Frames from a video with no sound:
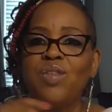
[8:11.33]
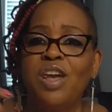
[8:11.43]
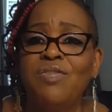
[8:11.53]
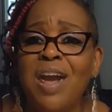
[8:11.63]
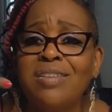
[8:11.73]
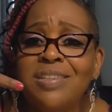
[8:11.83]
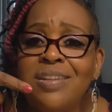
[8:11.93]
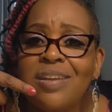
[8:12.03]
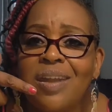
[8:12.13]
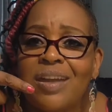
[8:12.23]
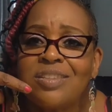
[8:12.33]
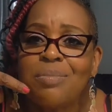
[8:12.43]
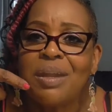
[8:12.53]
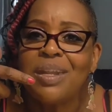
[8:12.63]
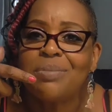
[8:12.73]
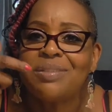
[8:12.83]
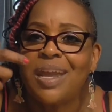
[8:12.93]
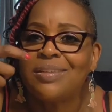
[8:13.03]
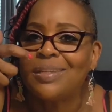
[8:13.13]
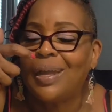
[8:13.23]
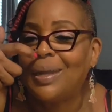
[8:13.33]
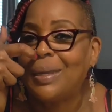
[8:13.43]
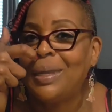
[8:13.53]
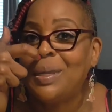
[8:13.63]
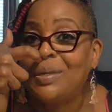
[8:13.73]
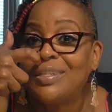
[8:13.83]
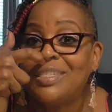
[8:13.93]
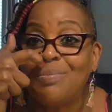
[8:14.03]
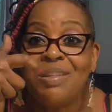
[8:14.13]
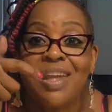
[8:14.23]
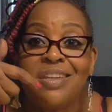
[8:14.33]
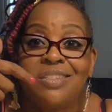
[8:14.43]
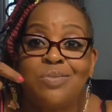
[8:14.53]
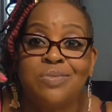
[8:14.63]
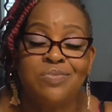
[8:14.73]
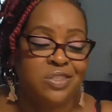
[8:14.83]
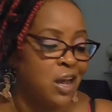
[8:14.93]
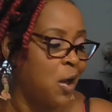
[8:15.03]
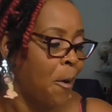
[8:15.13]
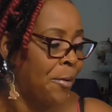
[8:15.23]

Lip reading: If y'all see the gloss on my lips, that's Inga sent me that too. Yeah.